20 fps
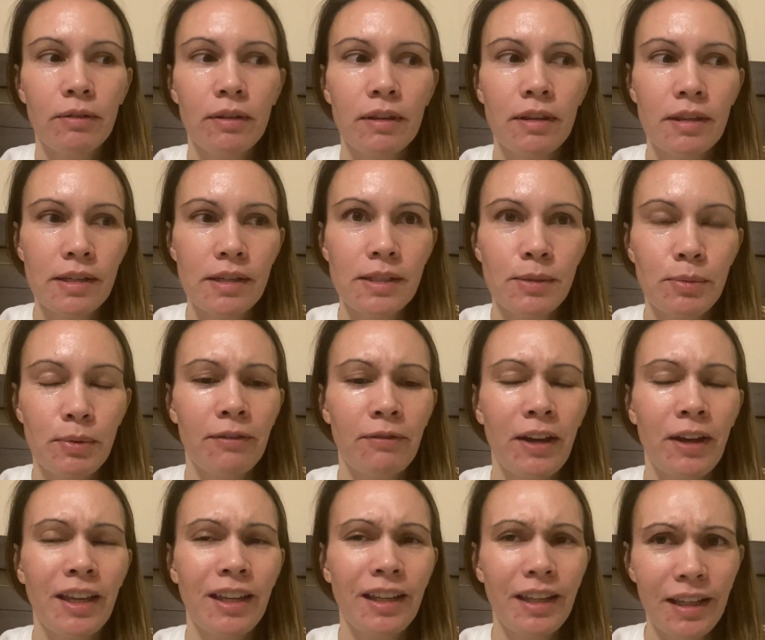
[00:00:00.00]
This one, if
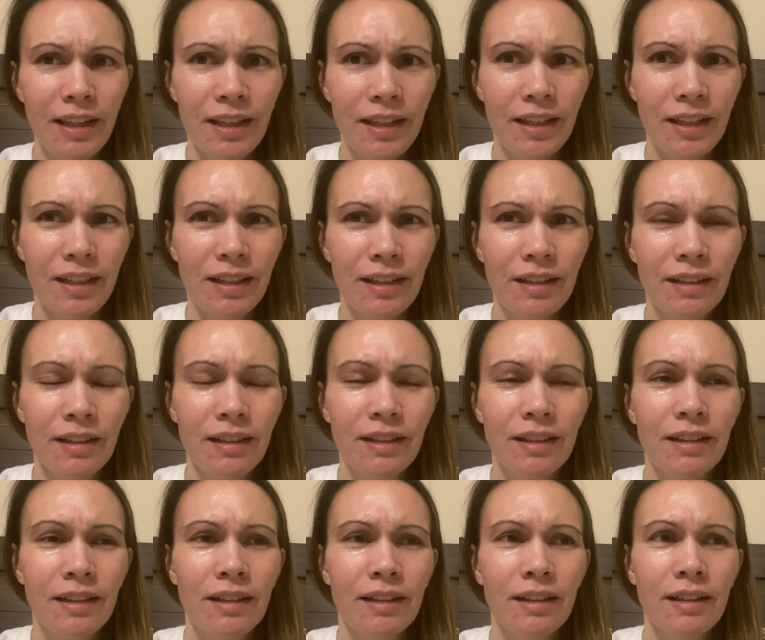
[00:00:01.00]
I eat,
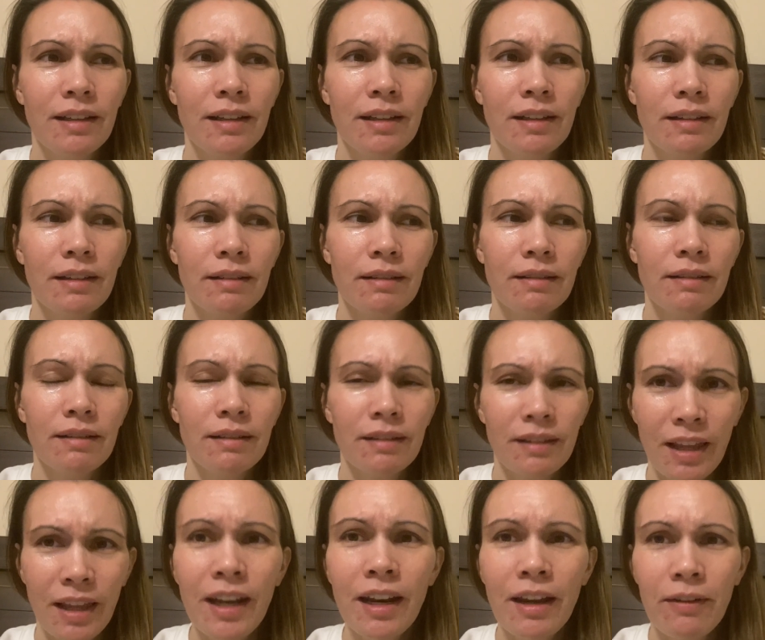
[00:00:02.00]

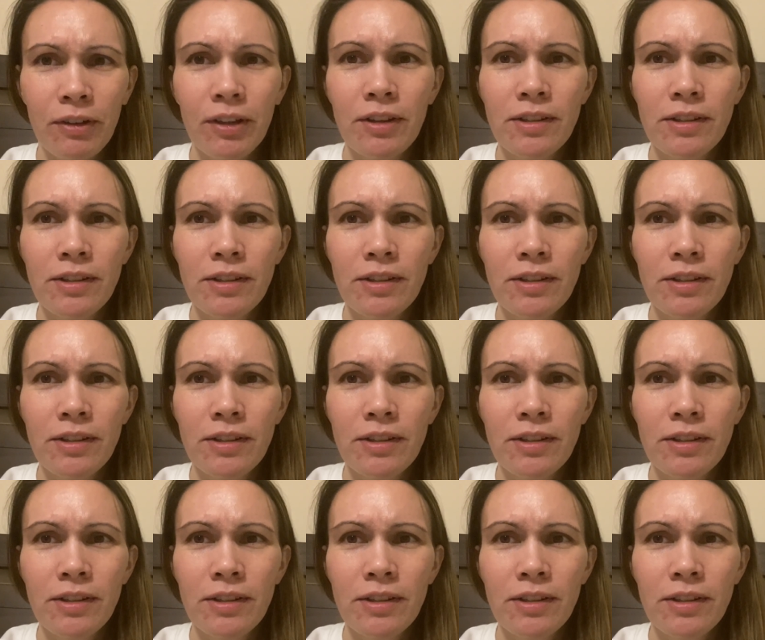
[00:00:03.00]
then I feel